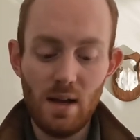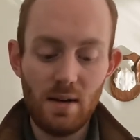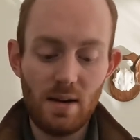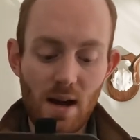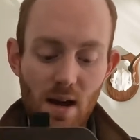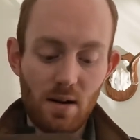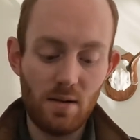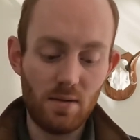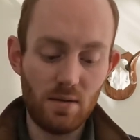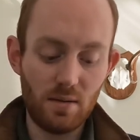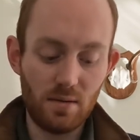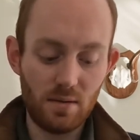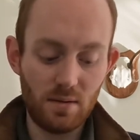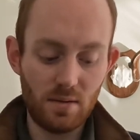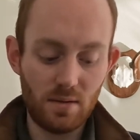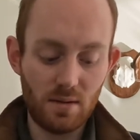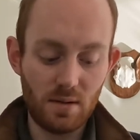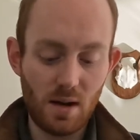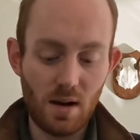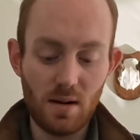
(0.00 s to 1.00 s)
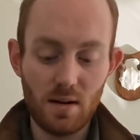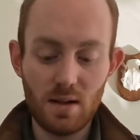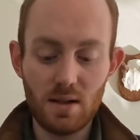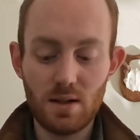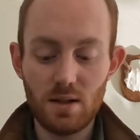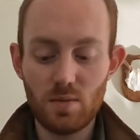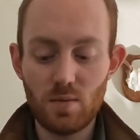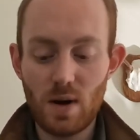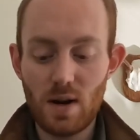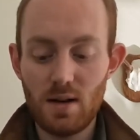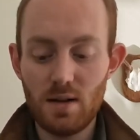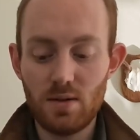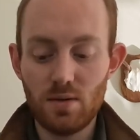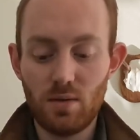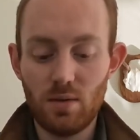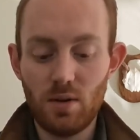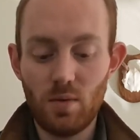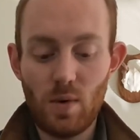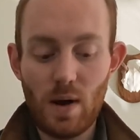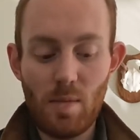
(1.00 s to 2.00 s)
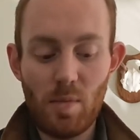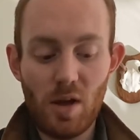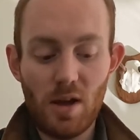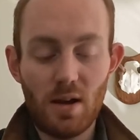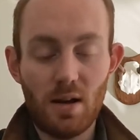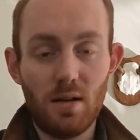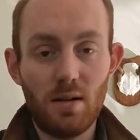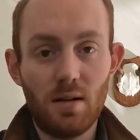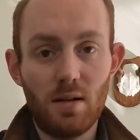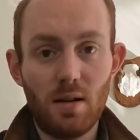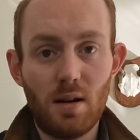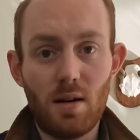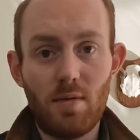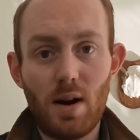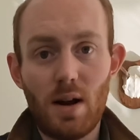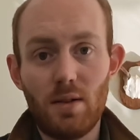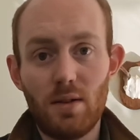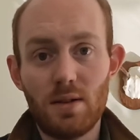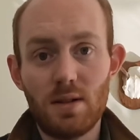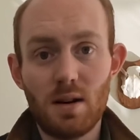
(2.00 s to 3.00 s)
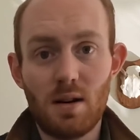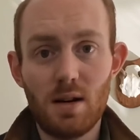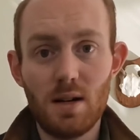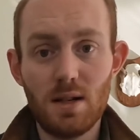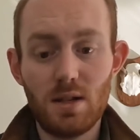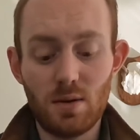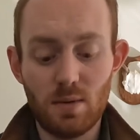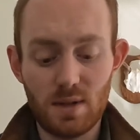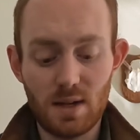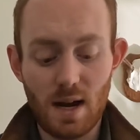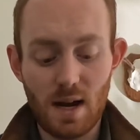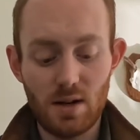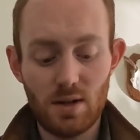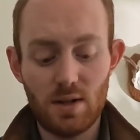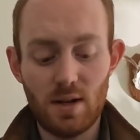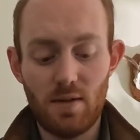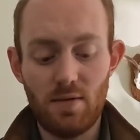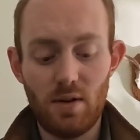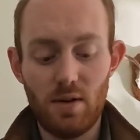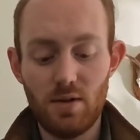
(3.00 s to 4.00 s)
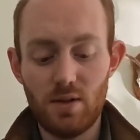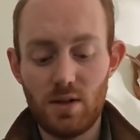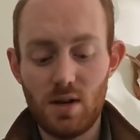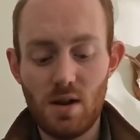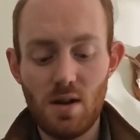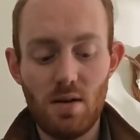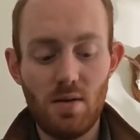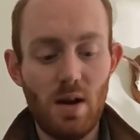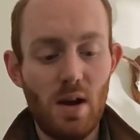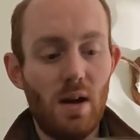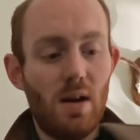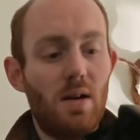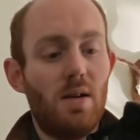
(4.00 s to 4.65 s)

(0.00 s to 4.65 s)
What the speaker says: Now, the harness, as well as all the webbing around the sides to attach stuff onto,